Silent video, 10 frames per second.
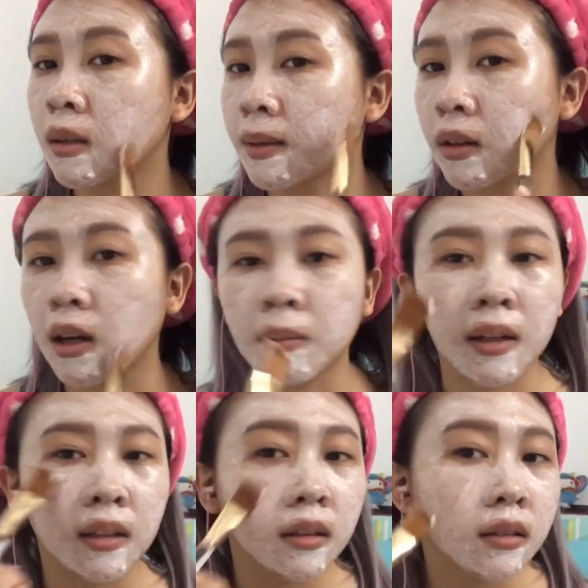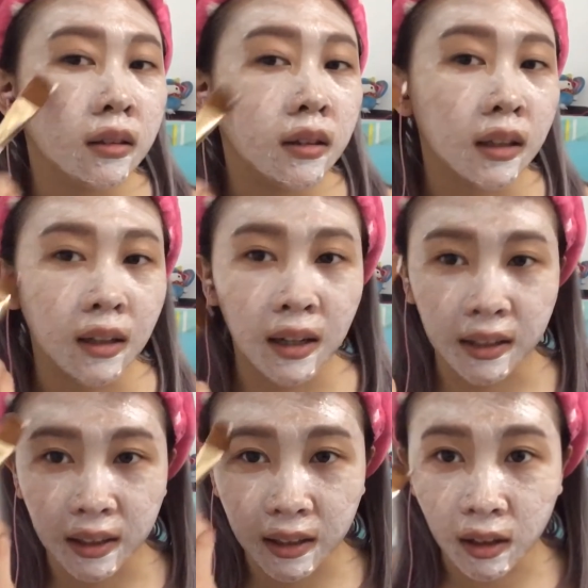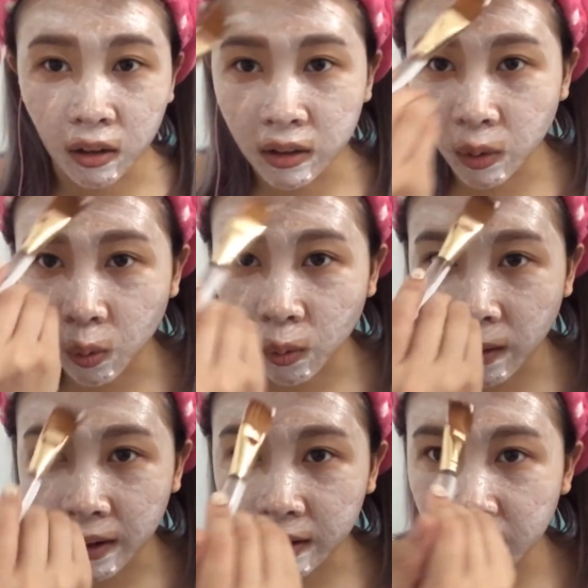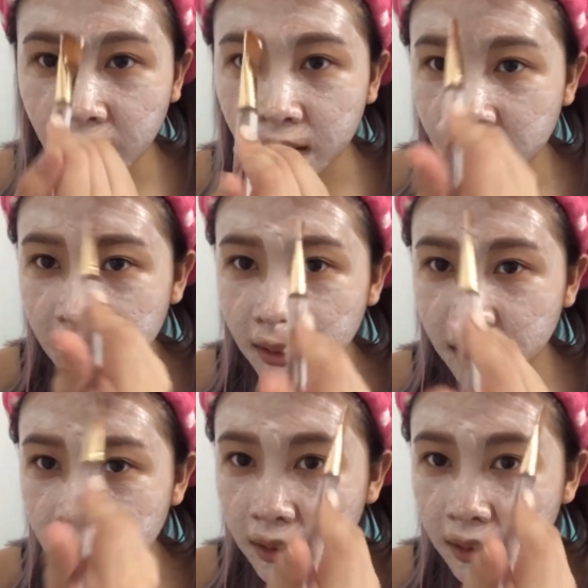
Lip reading: Oh my god, I'm getting thicker and thicker on the white color.